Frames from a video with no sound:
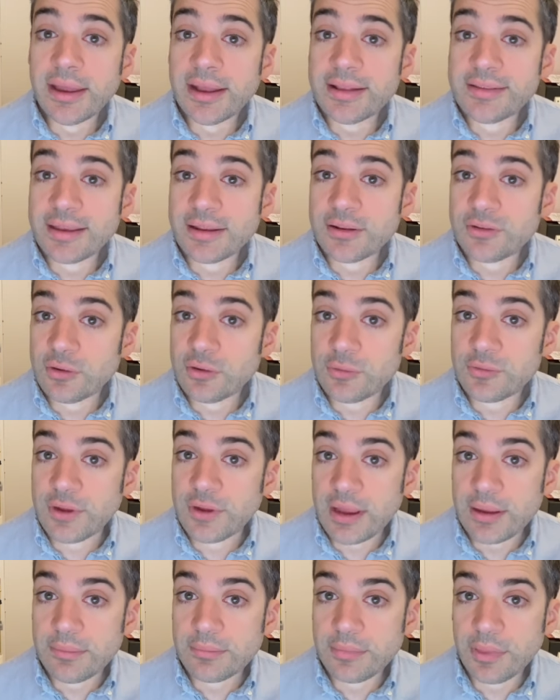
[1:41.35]
It's a
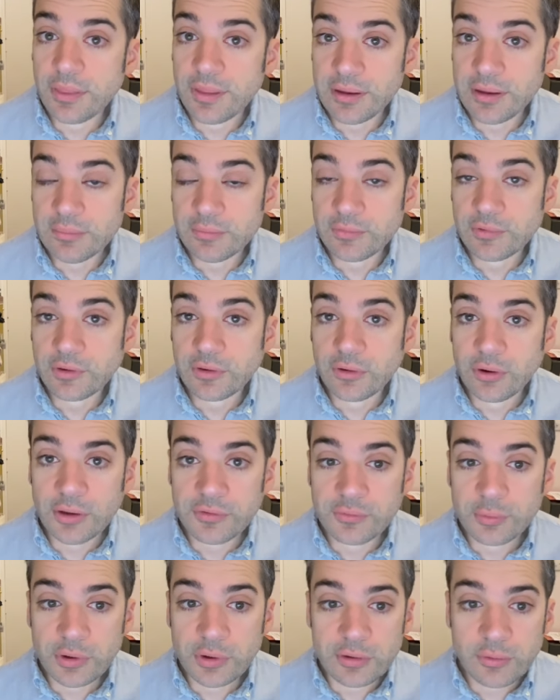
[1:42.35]
Tuesday themed
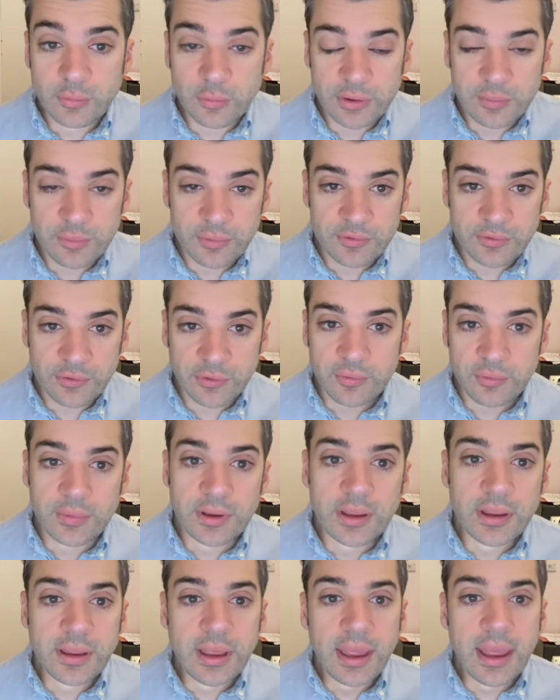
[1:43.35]
crossword, we presume,